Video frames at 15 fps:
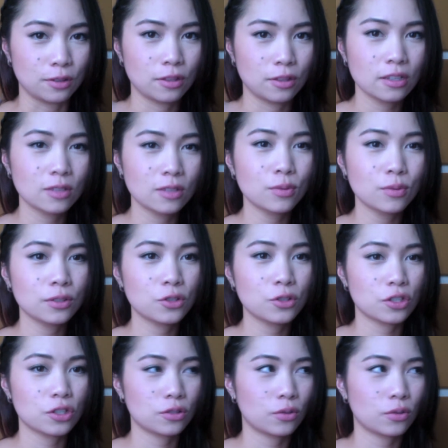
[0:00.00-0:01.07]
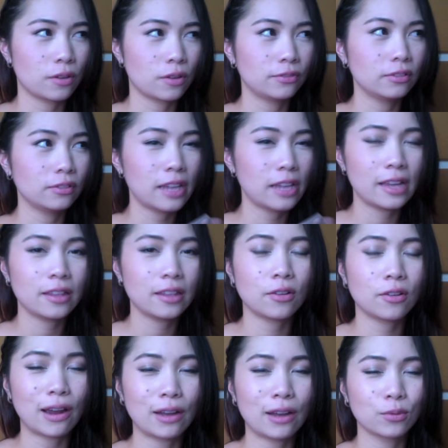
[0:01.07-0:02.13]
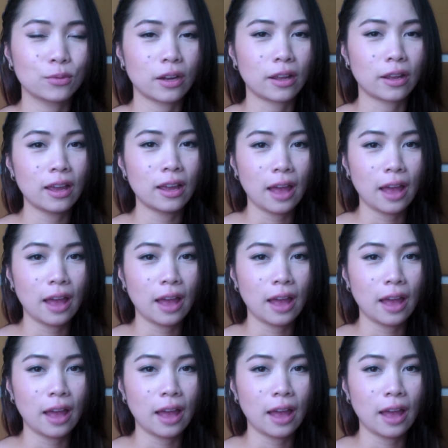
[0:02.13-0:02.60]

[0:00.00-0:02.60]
This will just sort of lay the groundwork